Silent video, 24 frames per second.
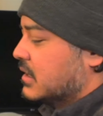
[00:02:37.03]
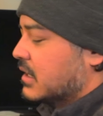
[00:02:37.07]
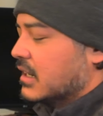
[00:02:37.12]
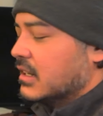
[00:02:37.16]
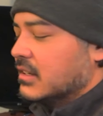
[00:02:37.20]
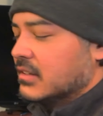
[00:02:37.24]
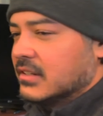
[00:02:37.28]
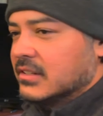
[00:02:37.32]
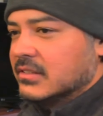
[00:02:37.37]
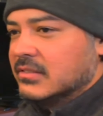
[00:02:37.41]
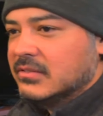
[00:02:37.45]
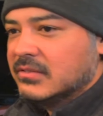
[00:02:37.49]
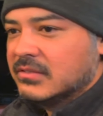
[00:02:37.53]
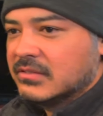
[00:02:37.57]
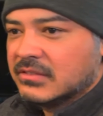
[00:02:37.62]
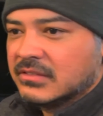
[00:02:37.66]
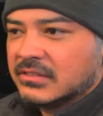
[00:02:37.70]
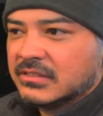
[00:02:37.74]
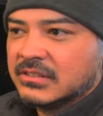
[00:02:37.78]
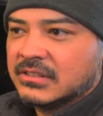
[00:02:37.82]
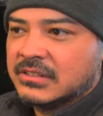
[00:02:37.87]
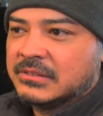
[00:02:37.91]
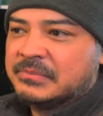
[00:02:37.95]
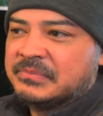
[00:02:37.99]
I don't know.
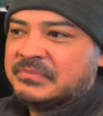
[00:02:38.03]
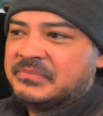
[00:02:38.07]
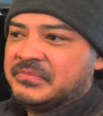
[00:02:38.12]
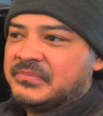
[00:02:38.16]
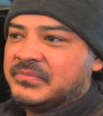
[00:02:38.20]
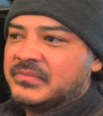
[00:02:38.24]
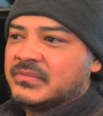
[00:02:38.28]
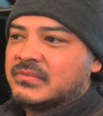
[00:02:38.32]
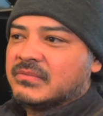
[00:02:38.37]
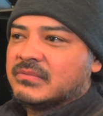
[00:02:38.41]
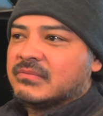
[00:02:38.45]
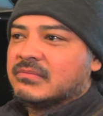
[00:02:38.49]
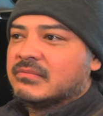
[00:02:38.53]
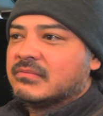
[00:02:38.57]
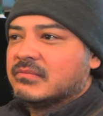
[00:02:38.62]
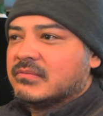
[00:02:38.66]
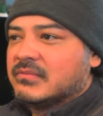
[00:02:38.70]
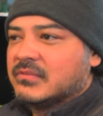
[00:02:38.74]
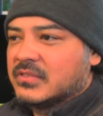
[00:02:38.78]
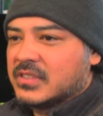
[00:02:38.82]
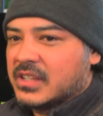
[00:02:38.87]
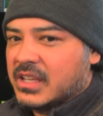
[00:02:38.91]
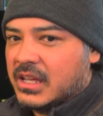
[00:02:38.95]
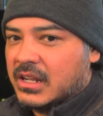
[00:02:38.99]

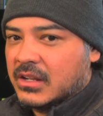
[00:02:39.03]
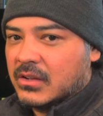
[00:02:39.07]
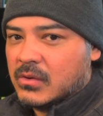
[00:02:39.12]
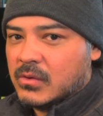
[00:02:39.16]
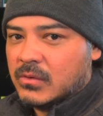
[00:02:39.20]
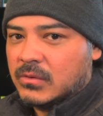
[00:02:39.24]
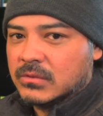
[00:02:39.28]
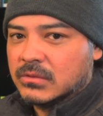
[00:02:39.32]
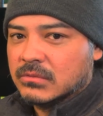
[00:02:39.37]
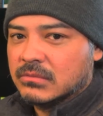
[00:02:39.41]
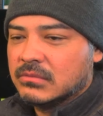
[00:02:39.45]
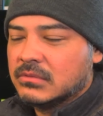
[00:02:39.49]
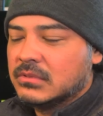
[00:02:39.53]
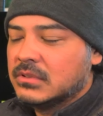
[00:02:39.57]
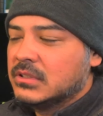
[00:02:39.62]
It's kind of cool.